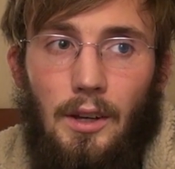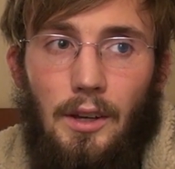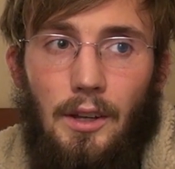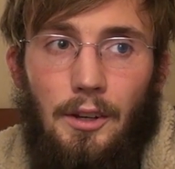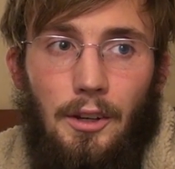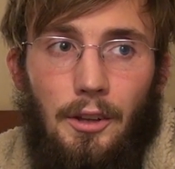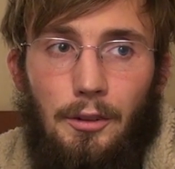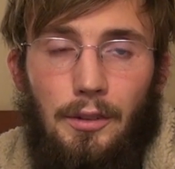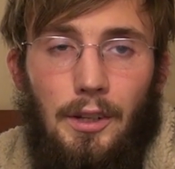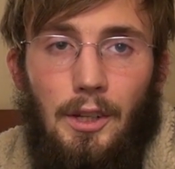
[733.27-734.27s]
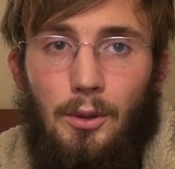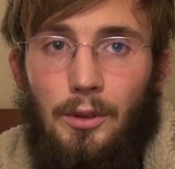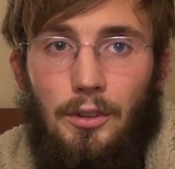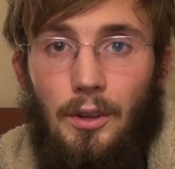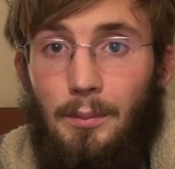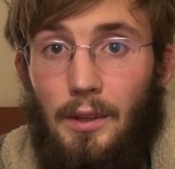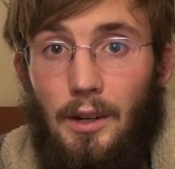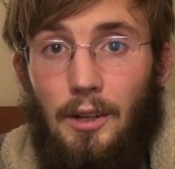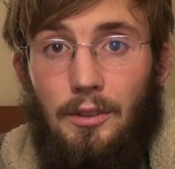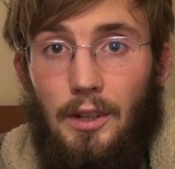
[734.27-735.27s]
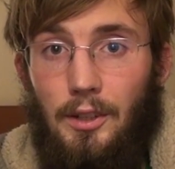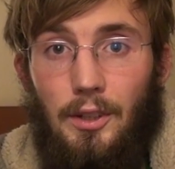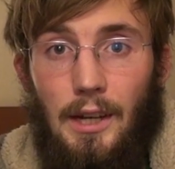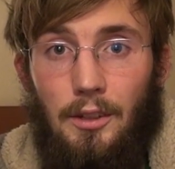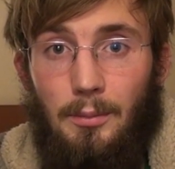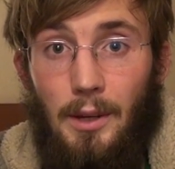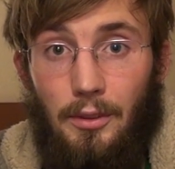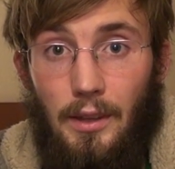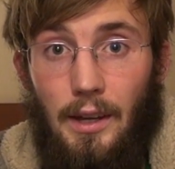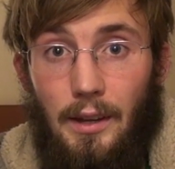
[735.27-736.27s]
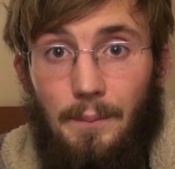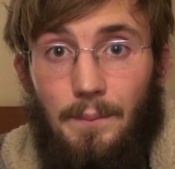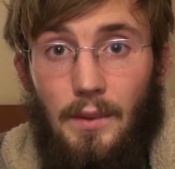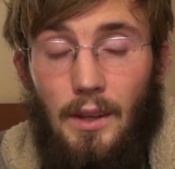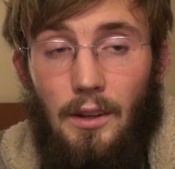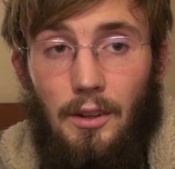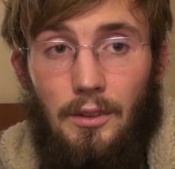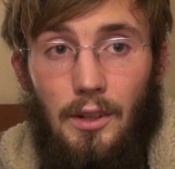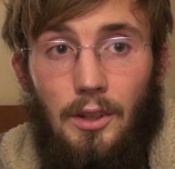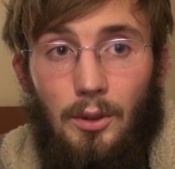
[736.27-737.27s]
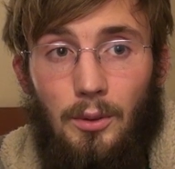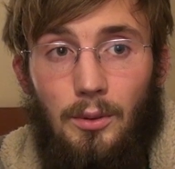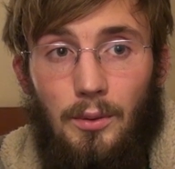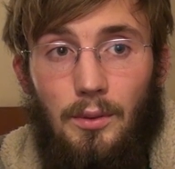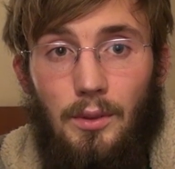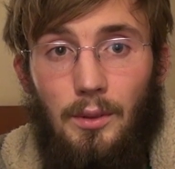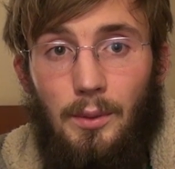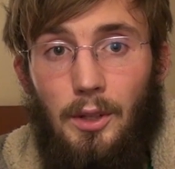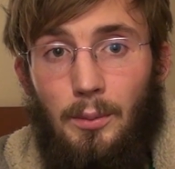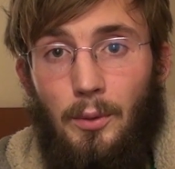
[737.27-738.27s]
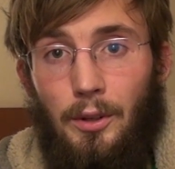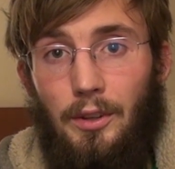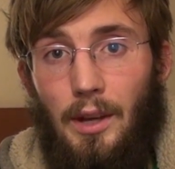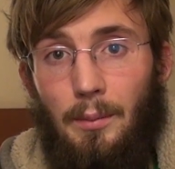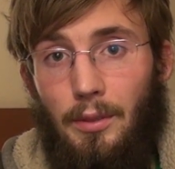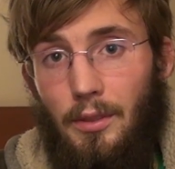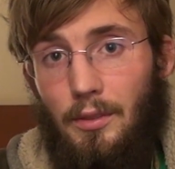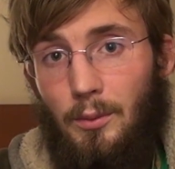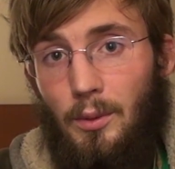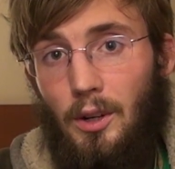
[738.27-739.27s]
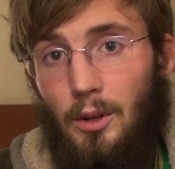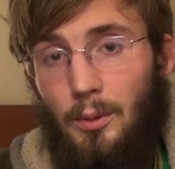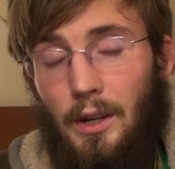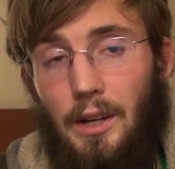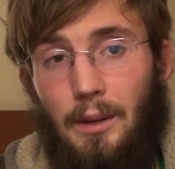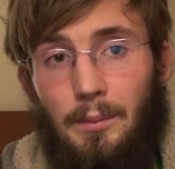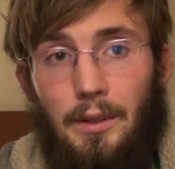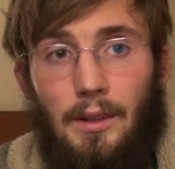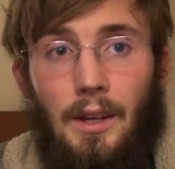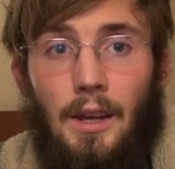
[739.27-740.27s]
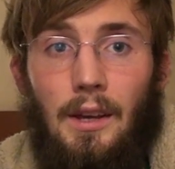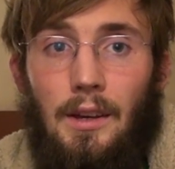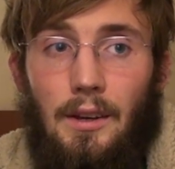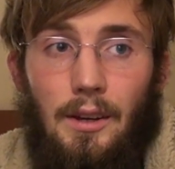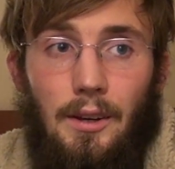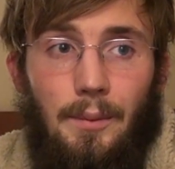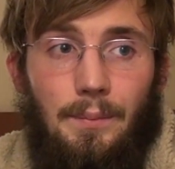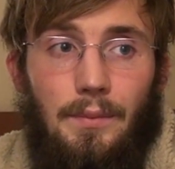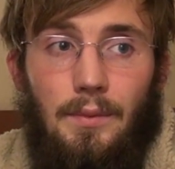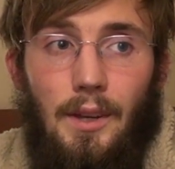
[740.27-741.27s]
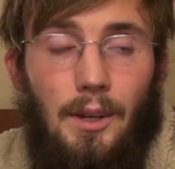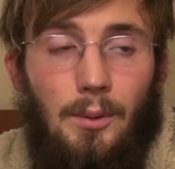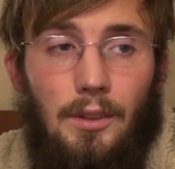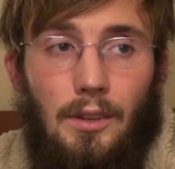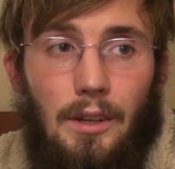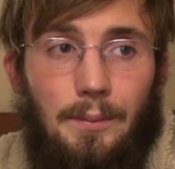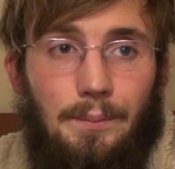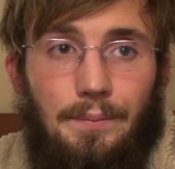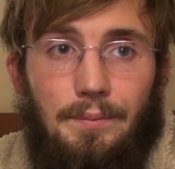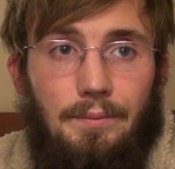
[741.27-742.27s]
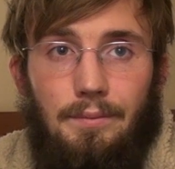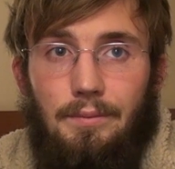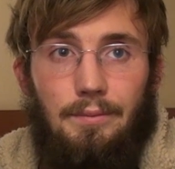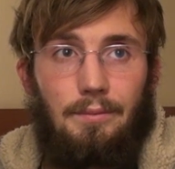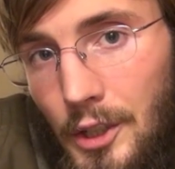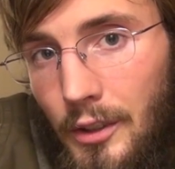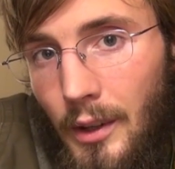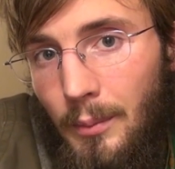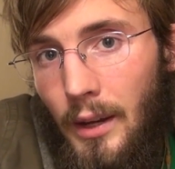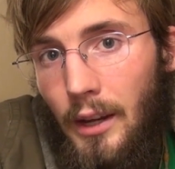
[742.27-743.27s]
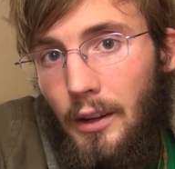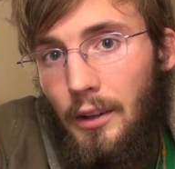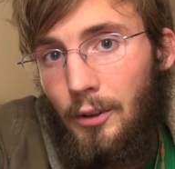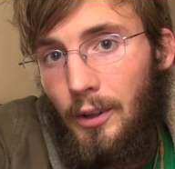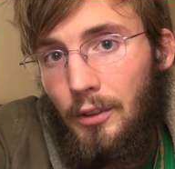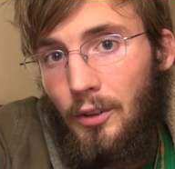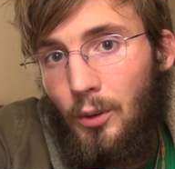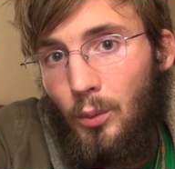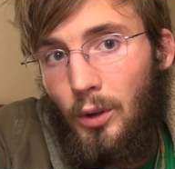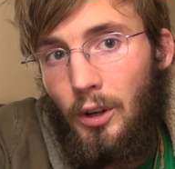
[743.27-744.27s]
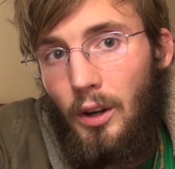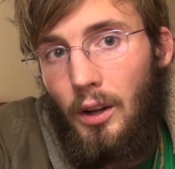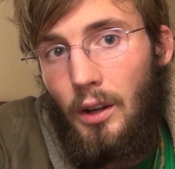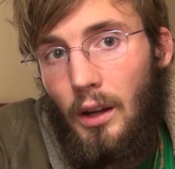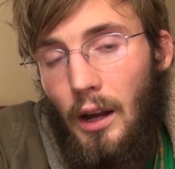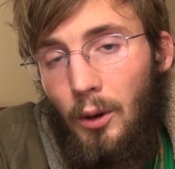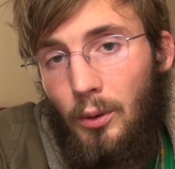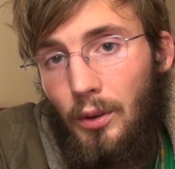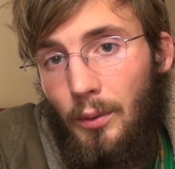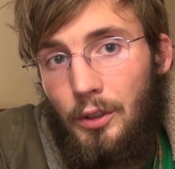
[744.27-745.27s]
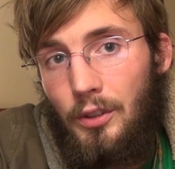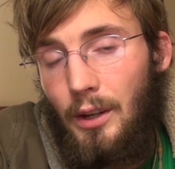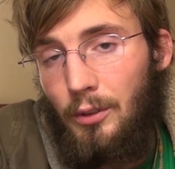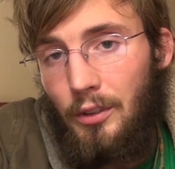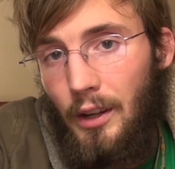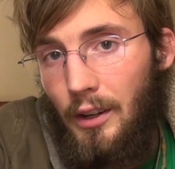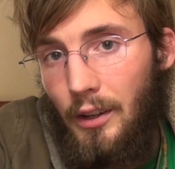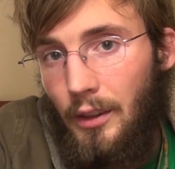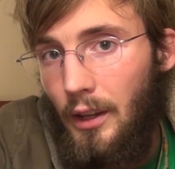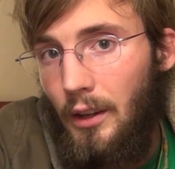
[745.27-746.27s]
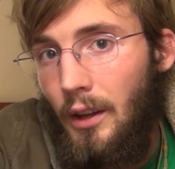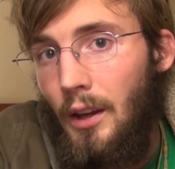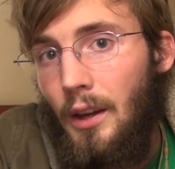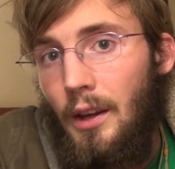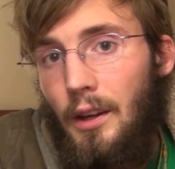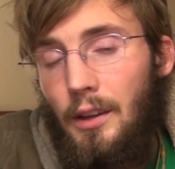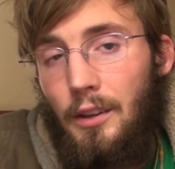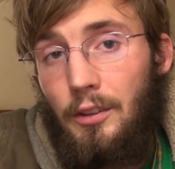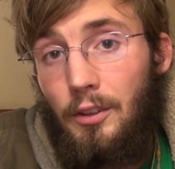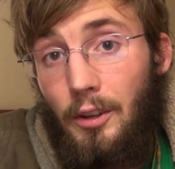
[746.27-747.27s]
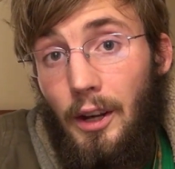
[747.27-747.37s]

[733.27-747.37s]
and uh, in another video or something, I'll tell you guys about that, and I'll tell you a little more in depth what all went on. But um, anyways, like the connections I made in Crestone were were just outstanding. They